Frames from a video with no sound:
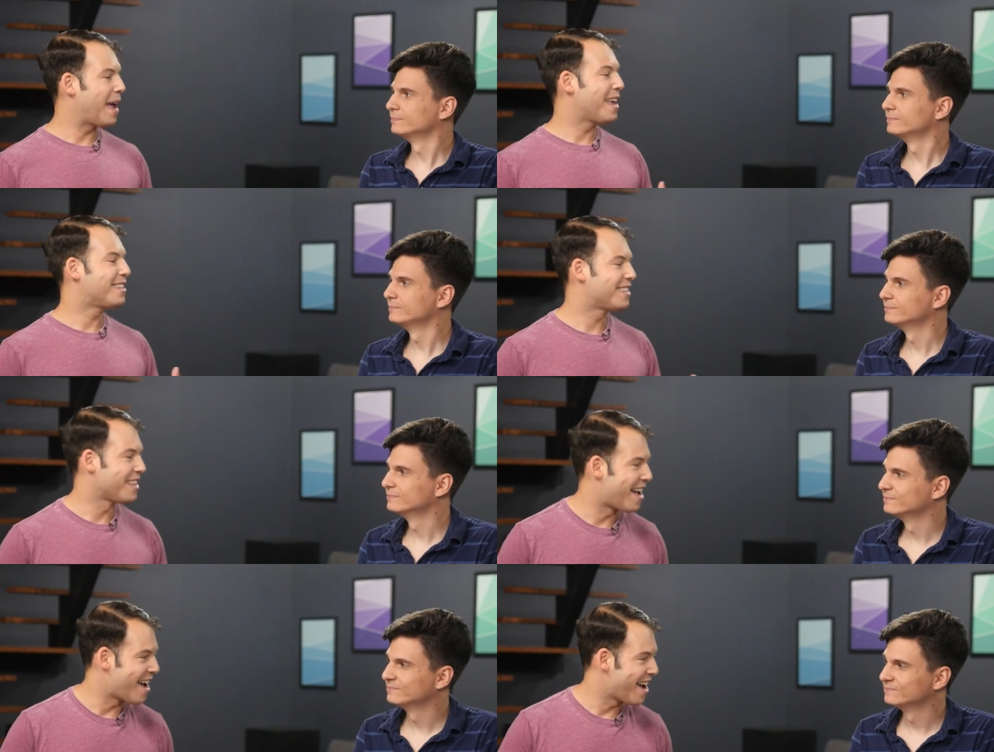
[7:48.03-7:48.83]

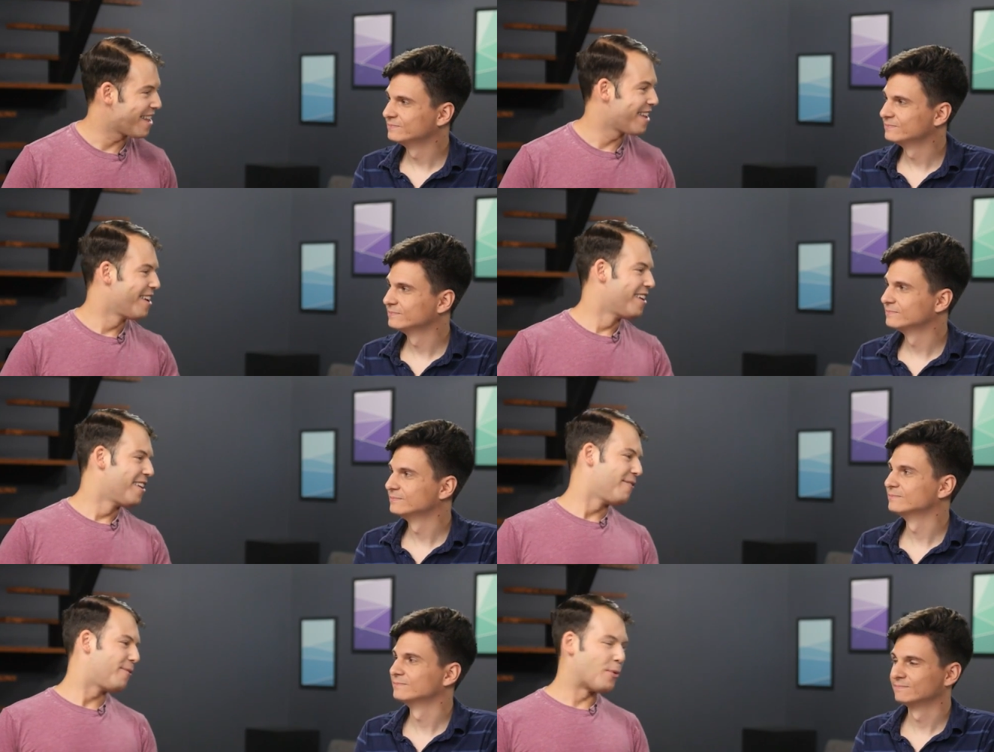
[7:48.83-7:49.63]
Speaker 1: baseline
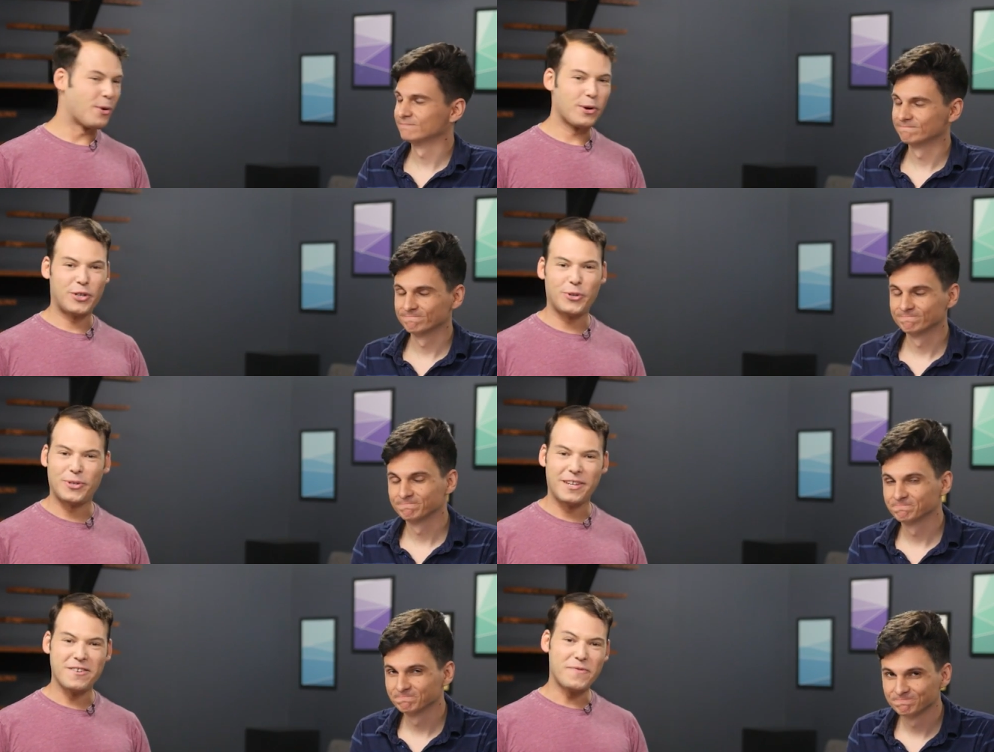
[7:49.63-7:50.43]
for
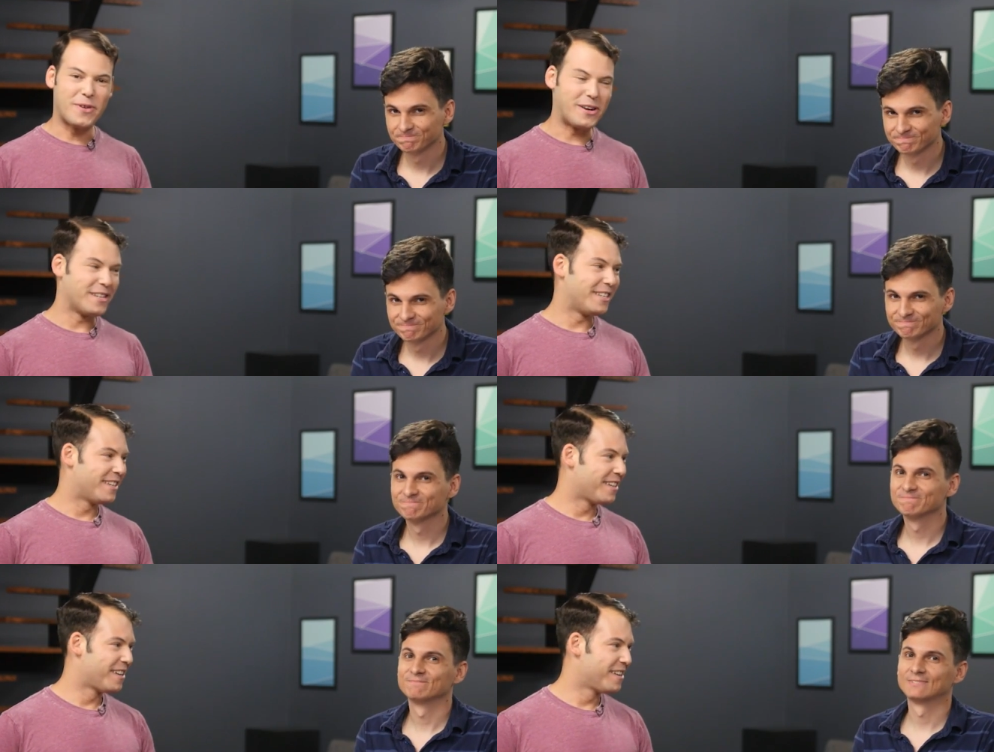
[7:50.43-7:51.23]
choosing a font.